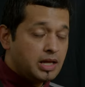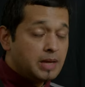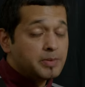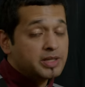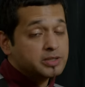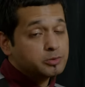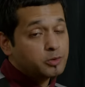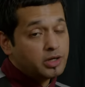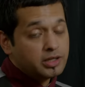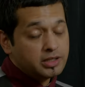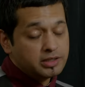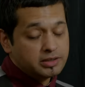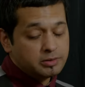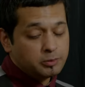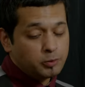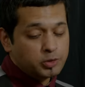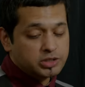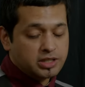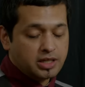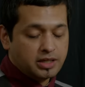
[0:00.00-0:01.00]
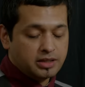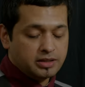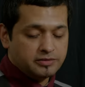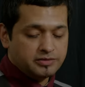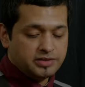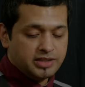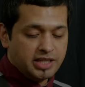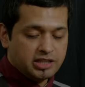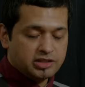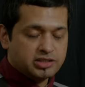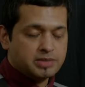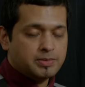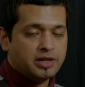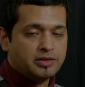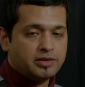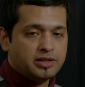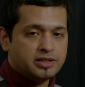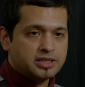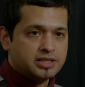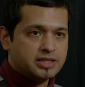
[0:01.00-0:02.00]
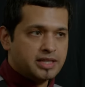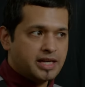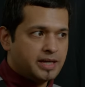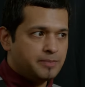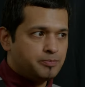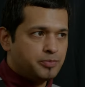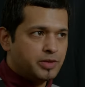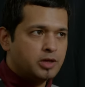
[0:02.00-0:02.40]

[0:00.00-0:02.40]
That's quite what's kind of dangerous about this is that